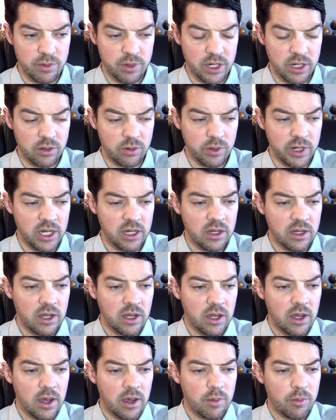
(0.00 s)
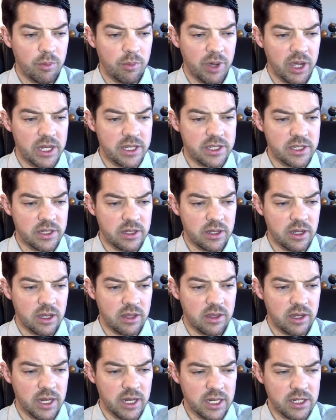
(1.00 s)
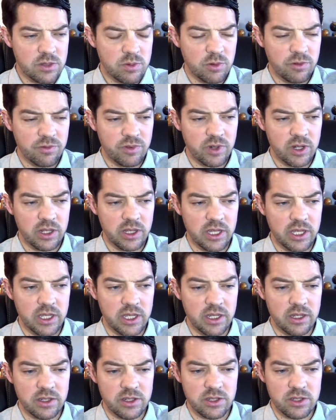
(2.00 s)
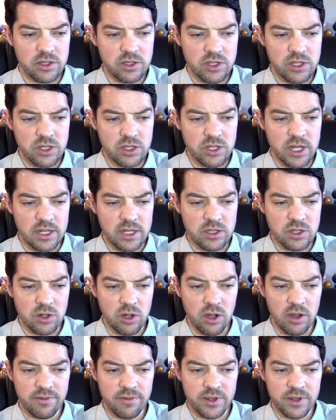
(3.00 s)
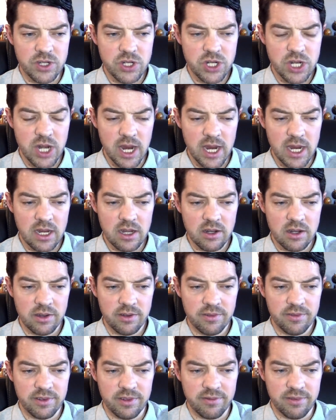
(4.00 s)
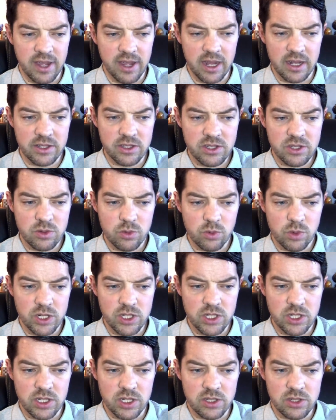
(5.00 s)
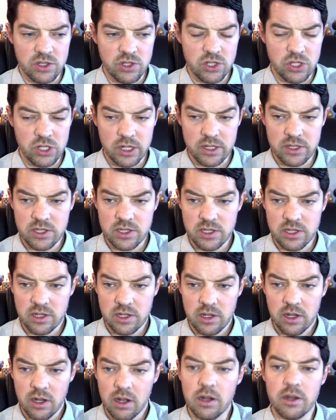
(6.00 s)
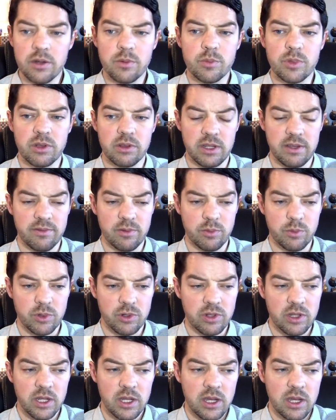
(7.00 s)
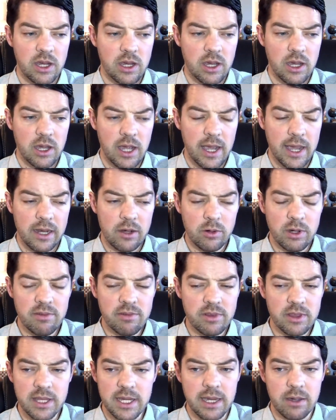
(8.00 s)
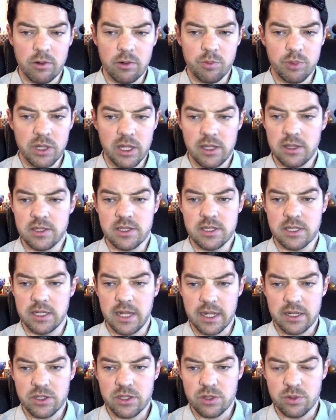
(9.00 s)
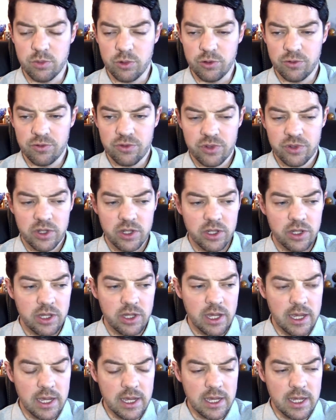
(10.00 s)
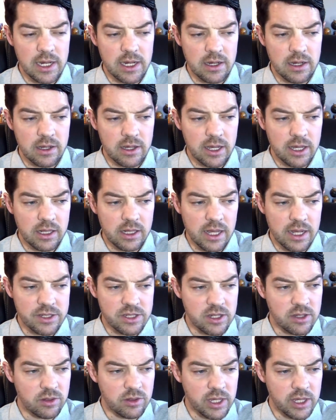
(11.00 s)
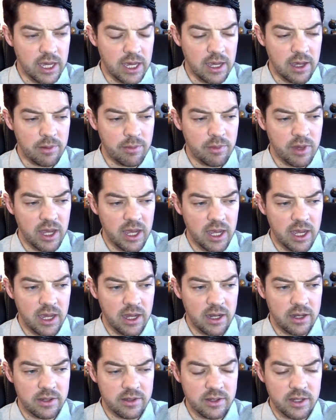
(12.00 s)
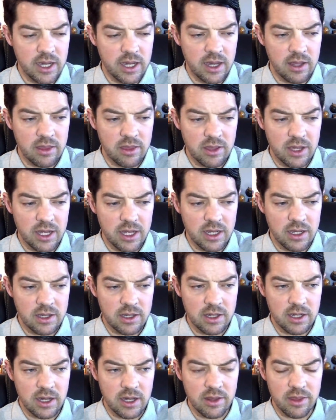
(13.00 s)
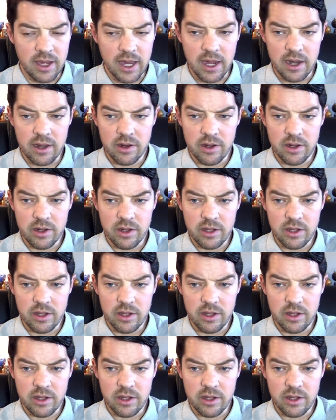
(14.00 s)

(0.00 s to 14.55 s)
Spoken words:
and a queen. But the next move really sets off a chain of events which is just unbelievable. I don't even think I would play this next move in a classical game, and I think that